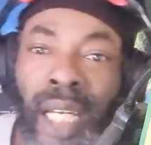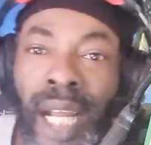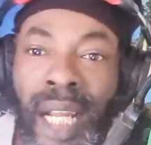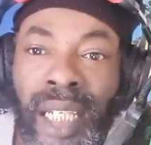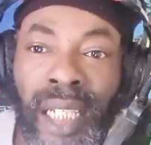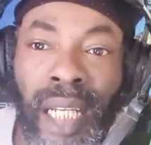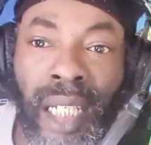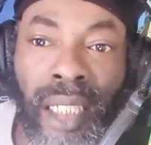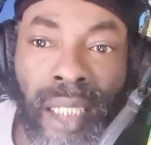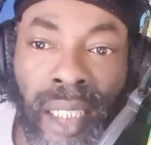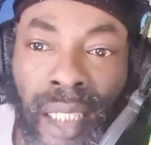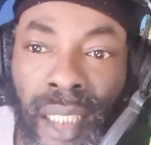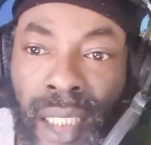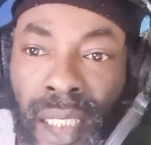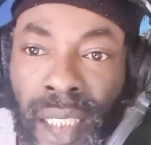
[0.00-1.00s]
You know, I
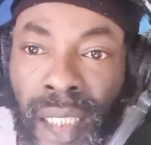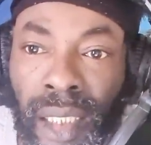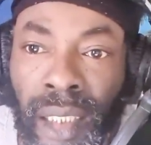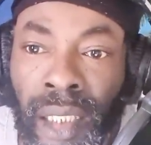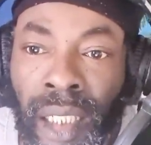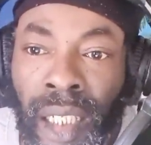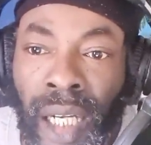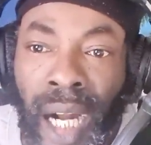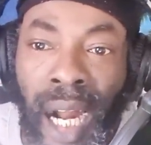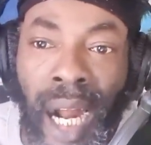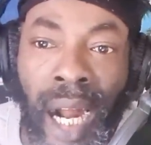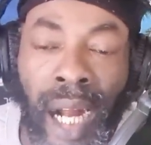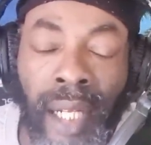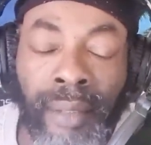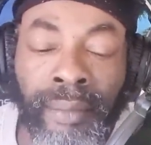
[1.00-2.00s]
said, you know, see,
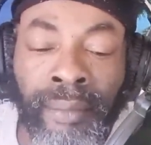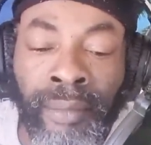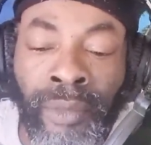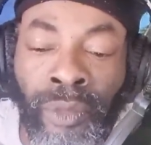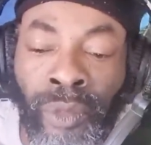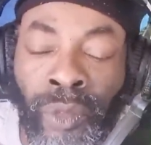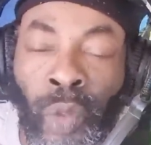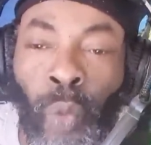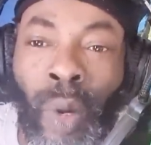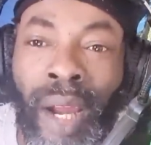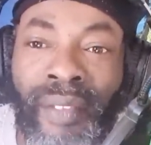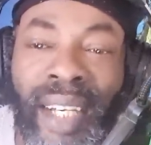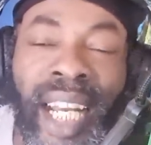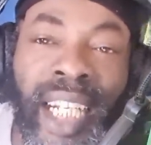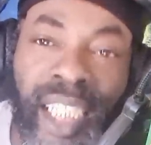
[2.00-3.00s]

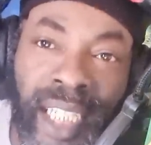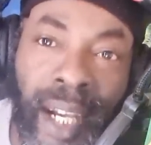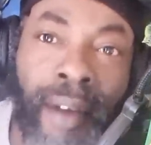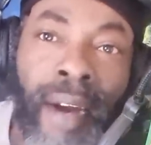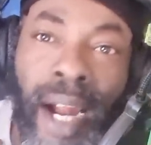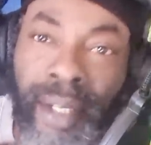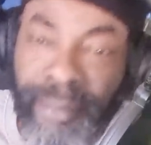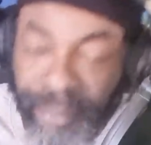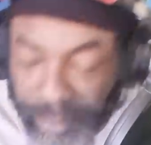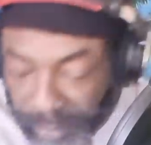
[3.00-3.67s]
we have Lecturer,